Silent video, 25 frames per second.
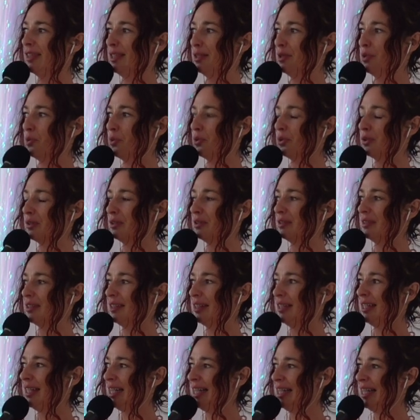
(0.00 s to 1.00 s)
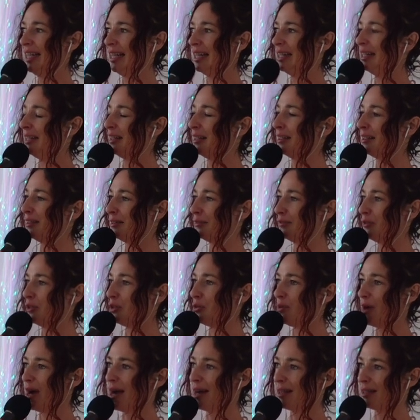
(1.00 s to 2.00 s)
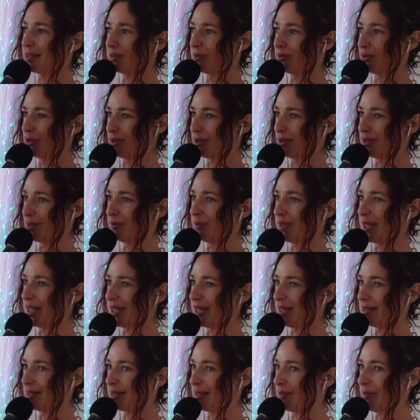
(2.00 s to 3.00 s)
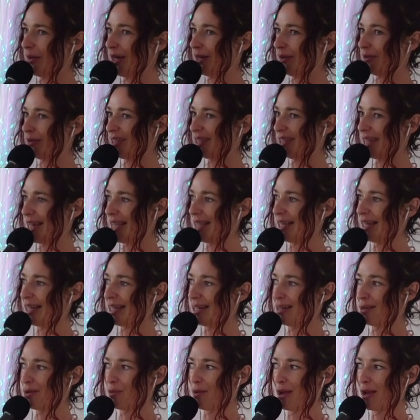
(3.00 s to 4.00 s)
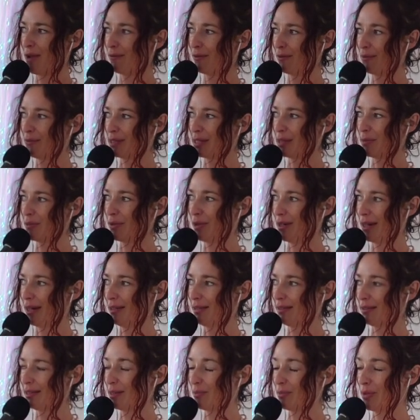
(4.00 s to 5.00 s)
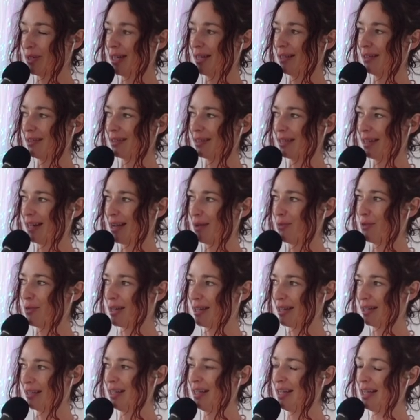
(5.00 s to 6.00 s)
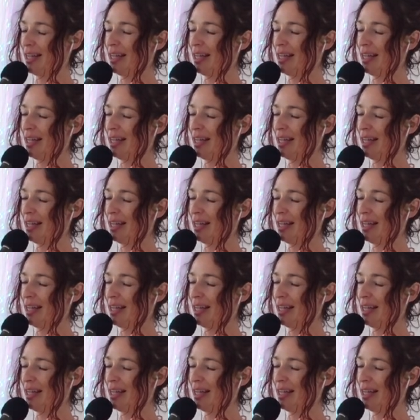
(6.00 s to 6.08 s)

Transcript: in the world. And that if you ask for something, it somehow is taking it away from someone else. And I want to